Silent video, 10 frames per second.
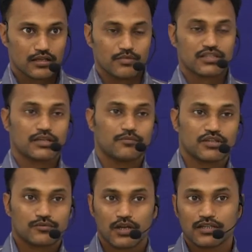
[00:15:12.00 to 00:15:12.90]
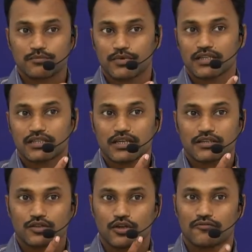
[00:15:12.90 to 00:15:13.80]
Mr. Biswa's
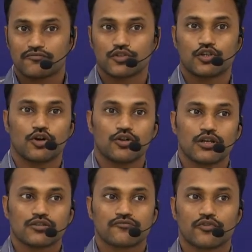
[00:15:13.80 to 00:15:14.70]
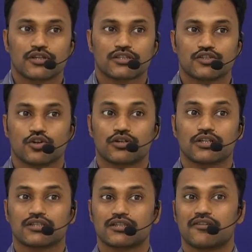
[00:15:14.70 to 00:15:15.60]
purchase of dollhouse for his
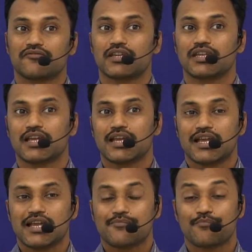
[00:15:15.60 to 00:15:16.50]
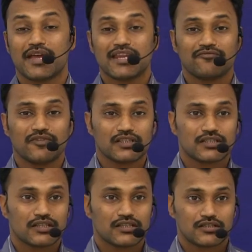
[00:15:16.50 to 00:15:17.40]
daughter Savi
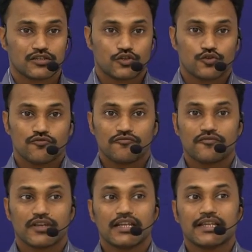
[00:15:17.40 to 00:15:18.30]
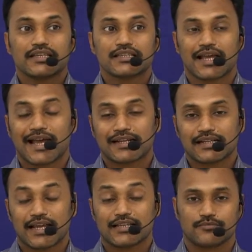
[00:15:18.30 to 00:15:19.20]
manifests his true feelings and
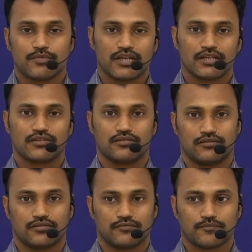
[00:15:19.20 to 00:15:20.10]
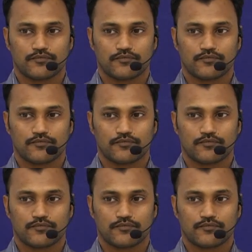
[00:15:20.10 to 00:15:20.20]
aspirations.